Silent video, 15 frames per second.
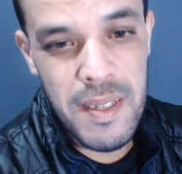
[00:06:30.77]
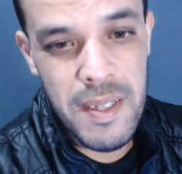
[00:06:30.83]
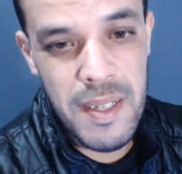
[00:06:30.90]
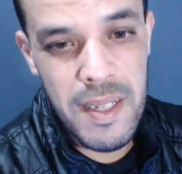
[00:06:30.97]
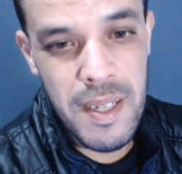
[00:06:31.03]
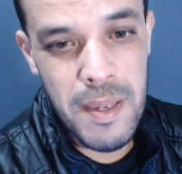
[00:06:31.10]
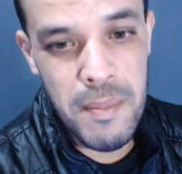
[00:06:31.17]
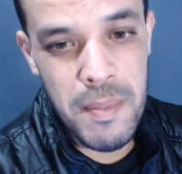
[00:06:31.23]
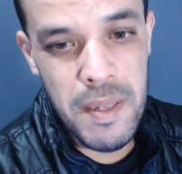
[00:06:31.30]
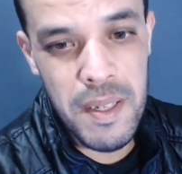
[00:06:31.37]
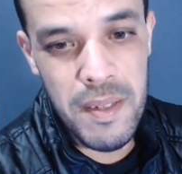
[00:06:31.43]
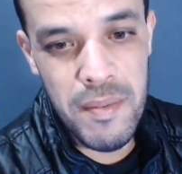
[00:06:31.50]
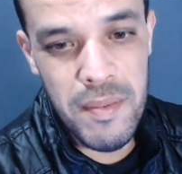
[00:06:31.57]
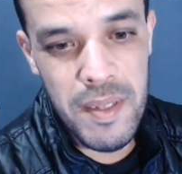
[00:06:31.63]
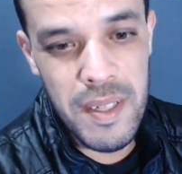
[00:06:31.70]
Can't
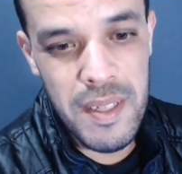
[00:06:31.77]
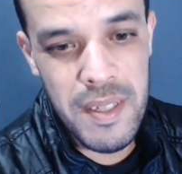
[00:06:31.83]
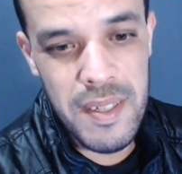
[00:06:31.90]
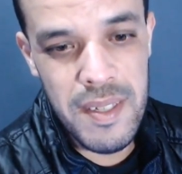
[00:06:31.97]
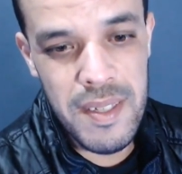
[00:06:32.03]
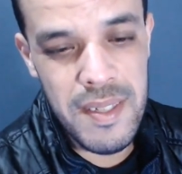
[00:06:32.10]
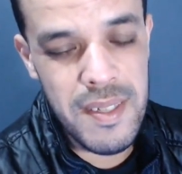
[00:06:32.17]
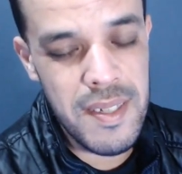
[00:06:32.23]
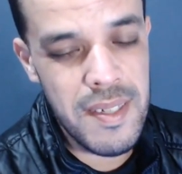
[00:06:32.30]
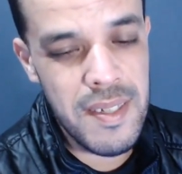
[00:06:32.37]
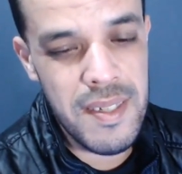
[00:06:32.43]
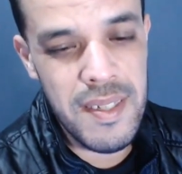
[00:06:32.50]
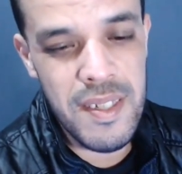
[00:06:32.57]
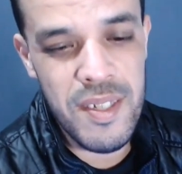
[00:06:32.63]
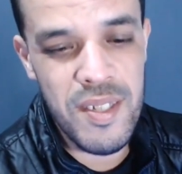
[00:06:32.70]
believe that.
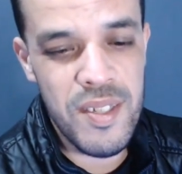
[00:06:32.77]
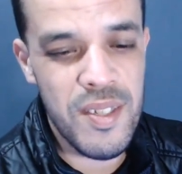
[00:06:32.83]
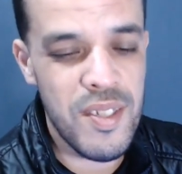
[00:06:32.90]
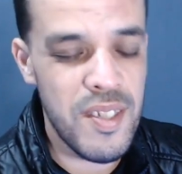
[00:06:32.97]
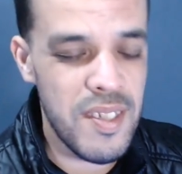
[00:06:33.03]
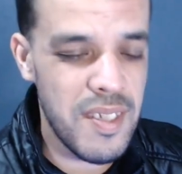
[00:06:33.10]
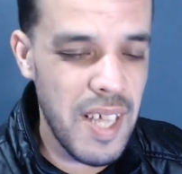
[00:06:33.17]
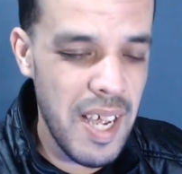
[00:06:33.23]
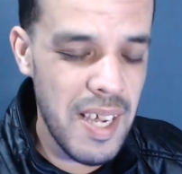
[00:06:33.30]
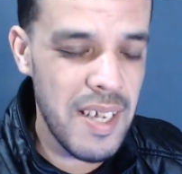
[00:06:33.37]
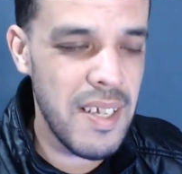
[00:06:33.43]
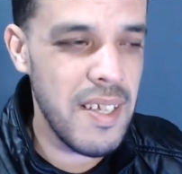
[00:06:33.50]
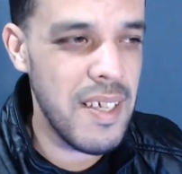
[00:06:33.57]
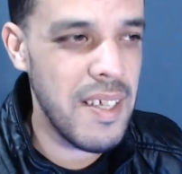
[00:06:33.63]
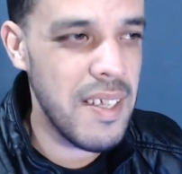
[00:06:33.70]
This
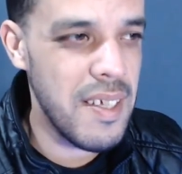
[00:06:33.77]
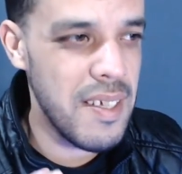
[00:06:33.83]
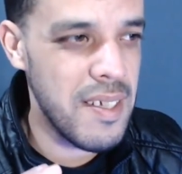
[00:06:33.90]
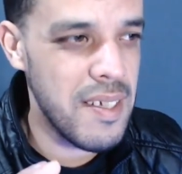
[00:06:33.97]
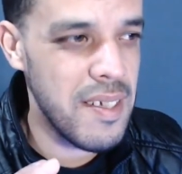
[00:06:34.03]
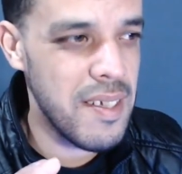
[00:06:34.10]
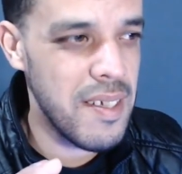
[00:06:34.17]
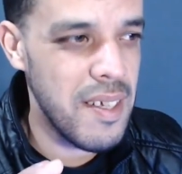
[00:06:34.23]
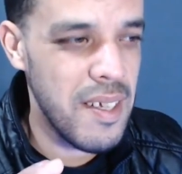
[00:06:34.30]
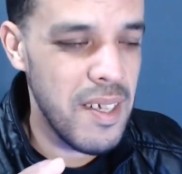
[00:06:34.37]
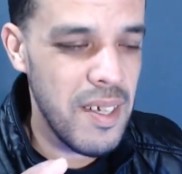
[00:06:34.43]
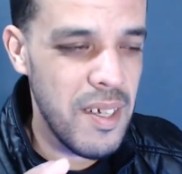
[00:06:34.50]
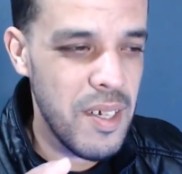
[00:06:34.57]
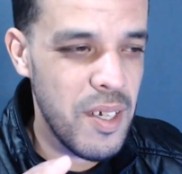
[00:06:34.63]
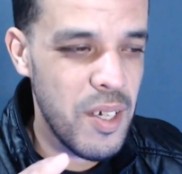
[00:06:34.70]
tiny, this
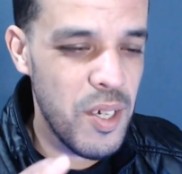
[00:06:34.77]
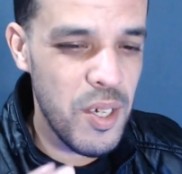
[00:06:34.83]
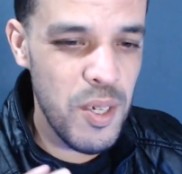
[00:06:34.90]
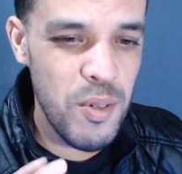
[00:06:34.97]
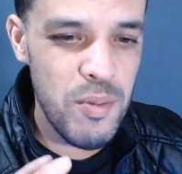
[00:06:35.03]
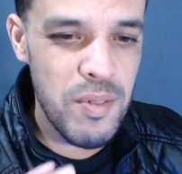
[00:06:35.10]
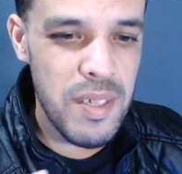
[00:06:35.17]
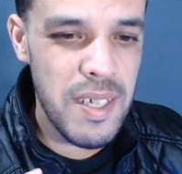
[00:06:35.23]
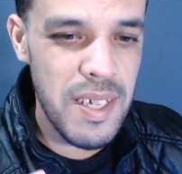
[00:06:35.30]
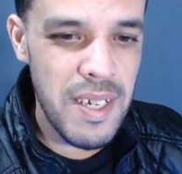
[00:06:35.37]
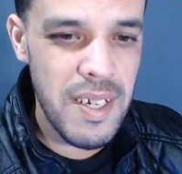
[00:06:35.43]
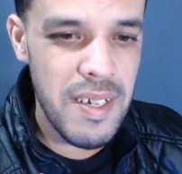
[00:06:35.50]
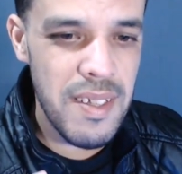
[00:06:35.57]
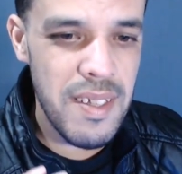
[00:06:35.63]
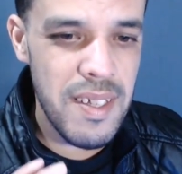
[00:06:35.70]
cute
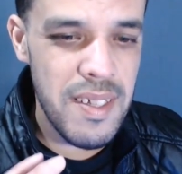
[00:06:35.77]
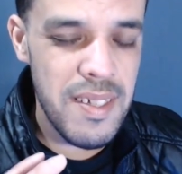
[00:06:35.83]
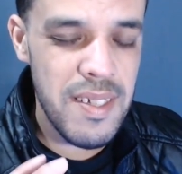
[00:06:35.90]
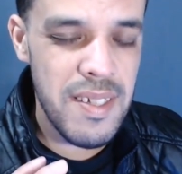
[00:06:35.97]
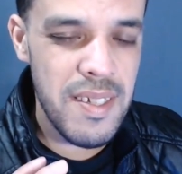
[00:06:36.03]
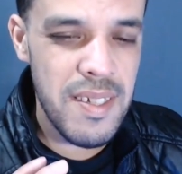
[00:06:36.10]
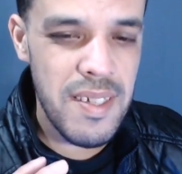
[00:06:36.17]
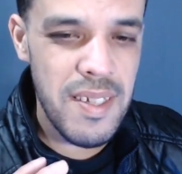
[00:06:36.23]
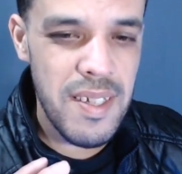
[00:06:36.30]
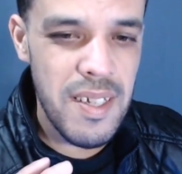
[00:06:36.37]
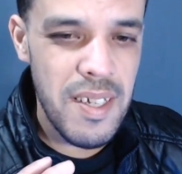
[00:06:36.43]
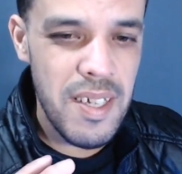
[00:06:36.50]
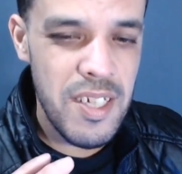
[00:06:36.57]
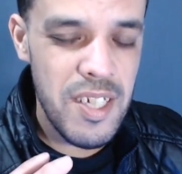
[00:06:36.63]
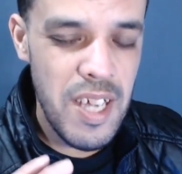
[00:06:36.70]
girl, this,
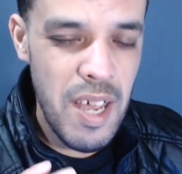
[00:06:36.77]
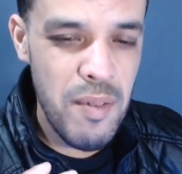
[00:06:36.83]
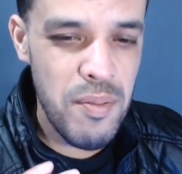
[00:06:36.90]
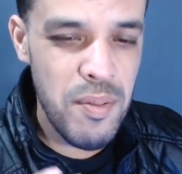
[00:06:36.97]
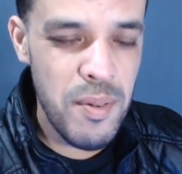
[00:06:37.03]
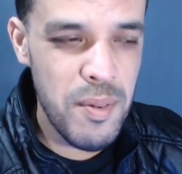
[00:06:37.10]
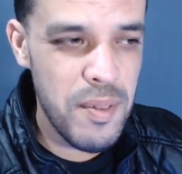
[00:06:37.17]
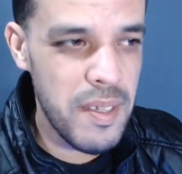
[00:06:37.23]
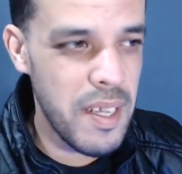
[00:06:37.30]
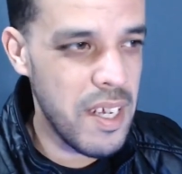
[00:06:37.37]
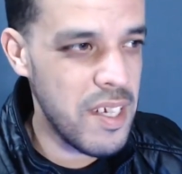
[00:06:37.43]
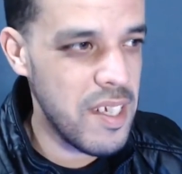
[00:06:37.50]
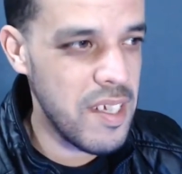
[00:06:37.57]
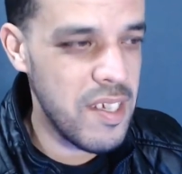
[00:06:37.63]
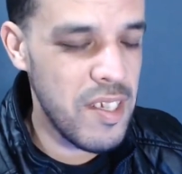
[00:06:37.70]
she have 13 and
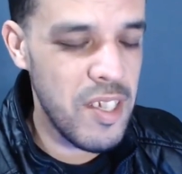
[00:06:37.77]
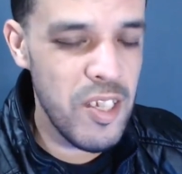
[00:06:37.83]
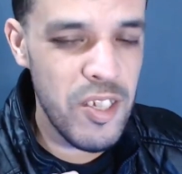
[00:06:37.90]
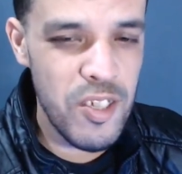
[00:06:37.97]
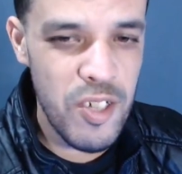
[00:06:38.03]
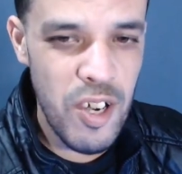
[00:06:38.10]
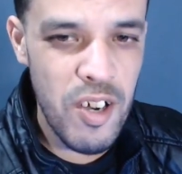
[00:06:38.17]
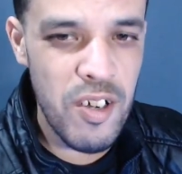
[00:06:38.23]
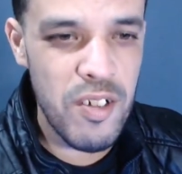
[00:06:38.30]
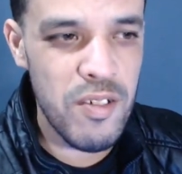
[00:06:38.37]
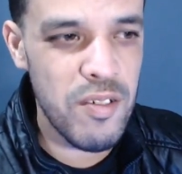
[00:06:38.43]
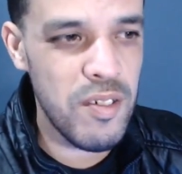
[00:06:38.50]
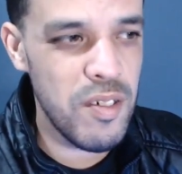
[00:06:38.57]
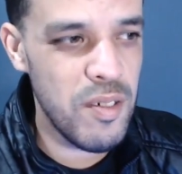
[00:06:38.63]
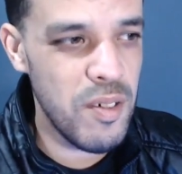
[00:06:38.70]
she's still young,
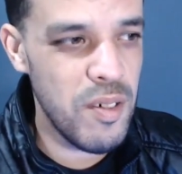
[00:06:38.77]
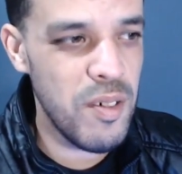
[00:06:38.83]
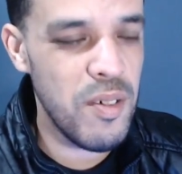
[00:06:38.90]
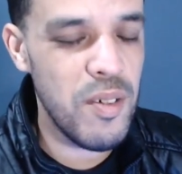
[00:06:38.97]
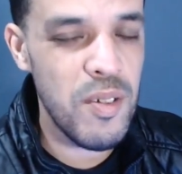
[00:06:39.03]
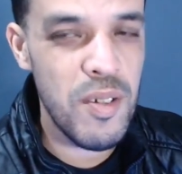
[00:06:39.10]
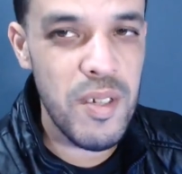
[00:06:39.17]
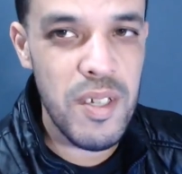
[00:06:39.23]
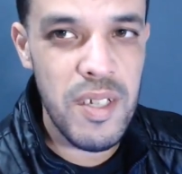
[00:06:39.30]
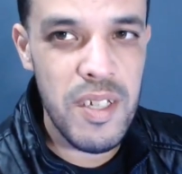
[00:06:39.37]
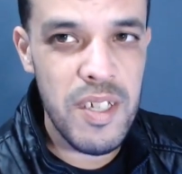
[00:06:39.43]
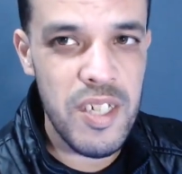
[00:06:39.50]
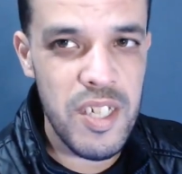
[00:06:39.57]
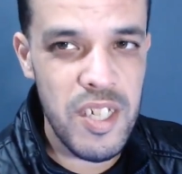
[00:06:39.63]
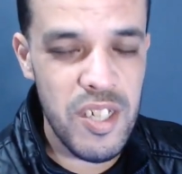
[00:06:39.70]
you know?
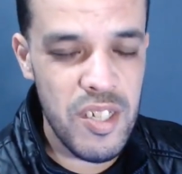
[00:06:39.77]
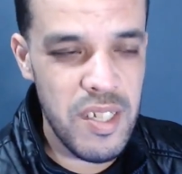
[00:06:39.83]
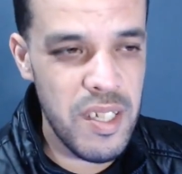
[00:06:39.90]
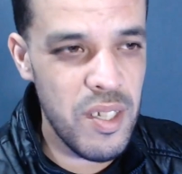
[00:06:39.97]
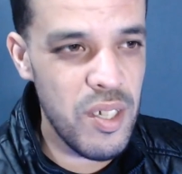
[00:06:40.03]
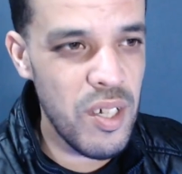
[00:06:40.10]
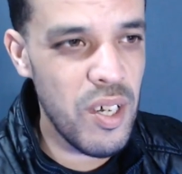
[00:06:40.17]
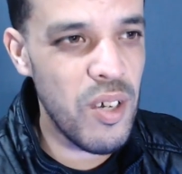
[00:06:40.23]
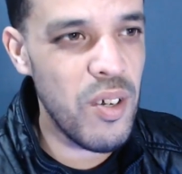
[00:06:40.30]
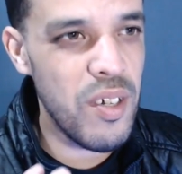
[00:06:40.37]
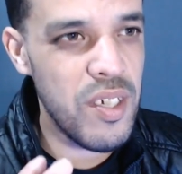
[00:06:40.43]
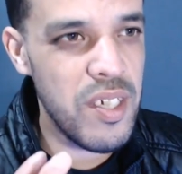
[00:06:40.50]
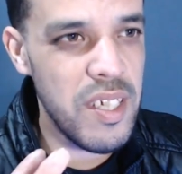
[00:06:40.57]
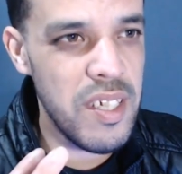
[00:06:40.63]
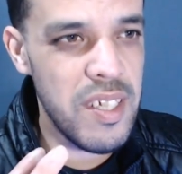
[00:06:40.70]
She's still young and
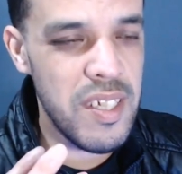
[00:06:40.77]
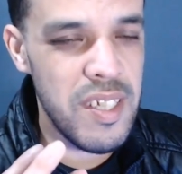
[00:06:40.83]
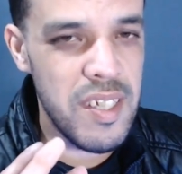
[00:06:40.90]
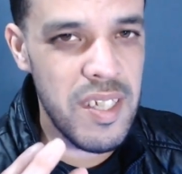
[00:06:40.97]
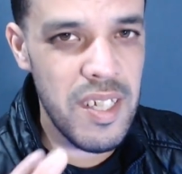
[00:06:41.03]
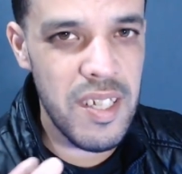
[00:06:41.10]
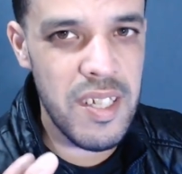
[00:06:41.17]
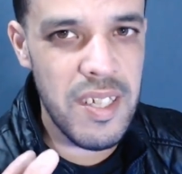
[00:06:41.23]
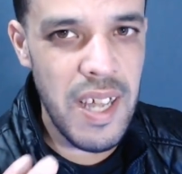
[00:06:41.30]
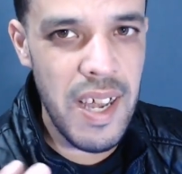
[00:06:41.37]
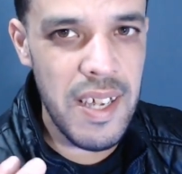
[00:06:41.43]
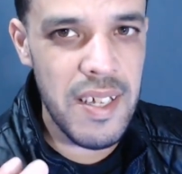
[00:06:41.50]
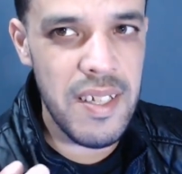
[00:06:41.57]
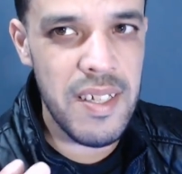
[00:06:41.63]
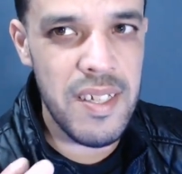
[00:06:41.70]
she's still
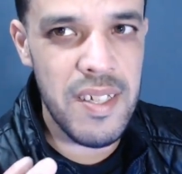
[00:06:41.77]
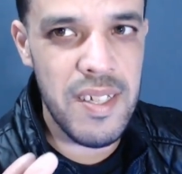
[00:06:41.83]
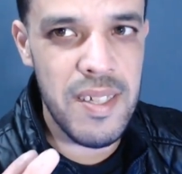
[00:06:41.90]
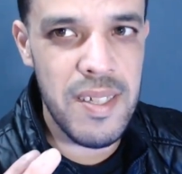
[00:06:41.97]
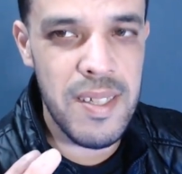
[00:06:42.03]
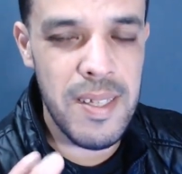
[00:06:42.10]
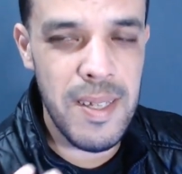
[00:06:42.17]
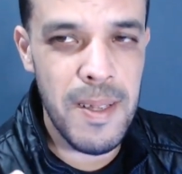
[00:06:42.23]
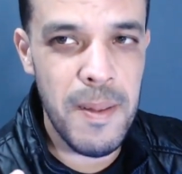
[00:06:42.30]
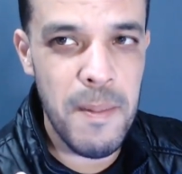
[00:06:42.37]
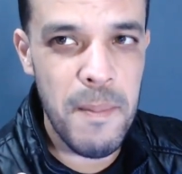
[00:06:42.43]
tiny, she's still...